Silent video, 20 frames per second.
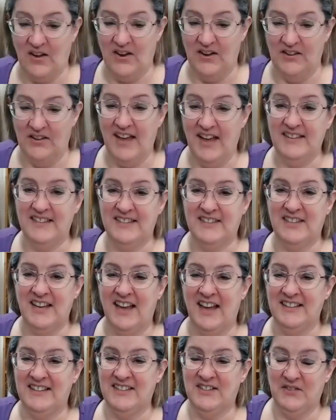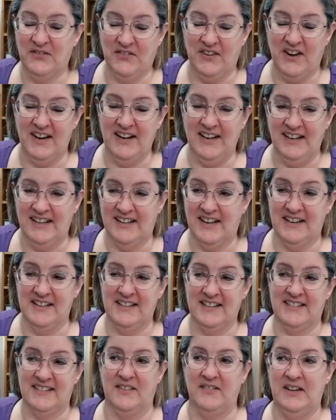that's funny
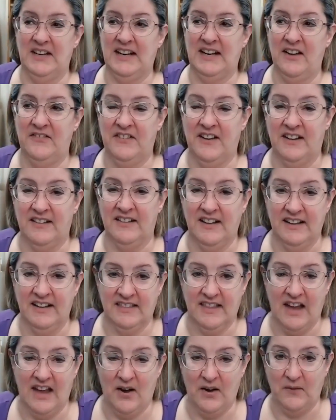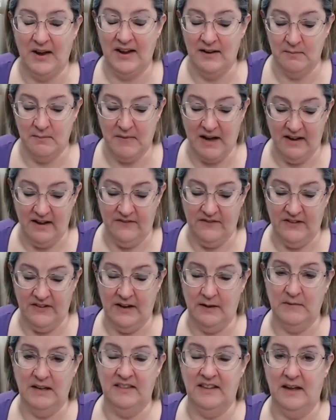because I felt like that way in my
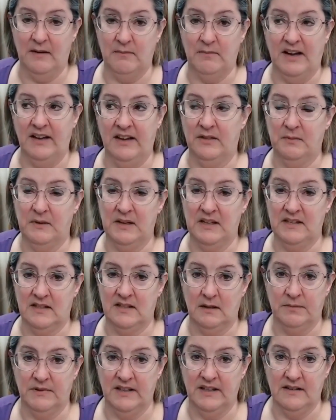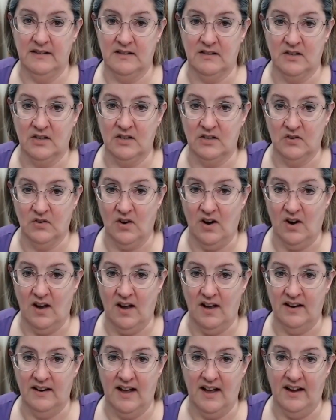family, that my 3 siblings could
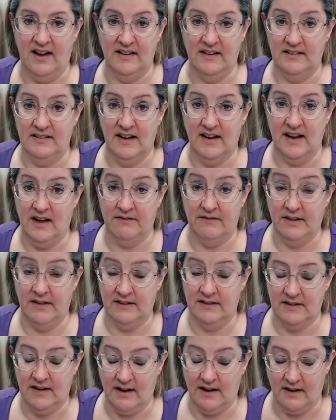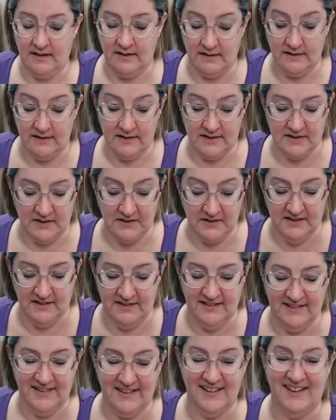draw and I didn't have that talent. So
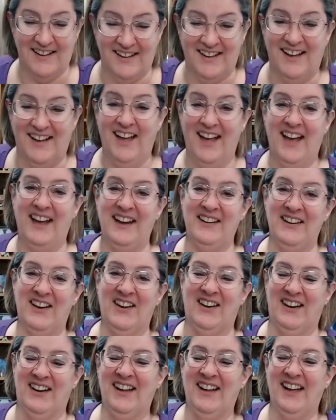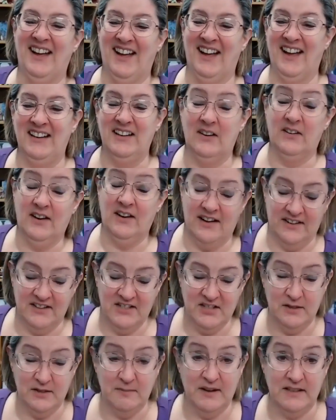I know how
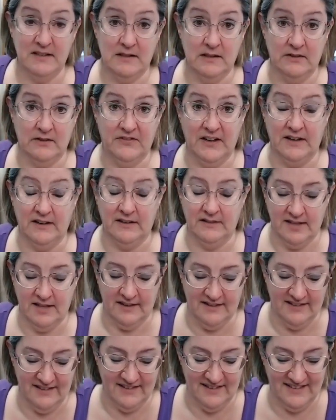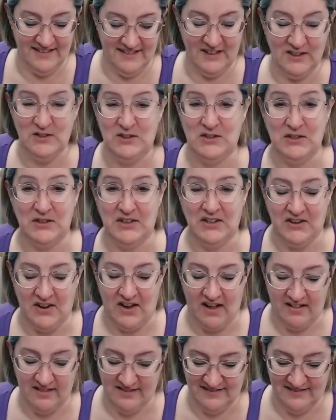she must have felt. You took it all.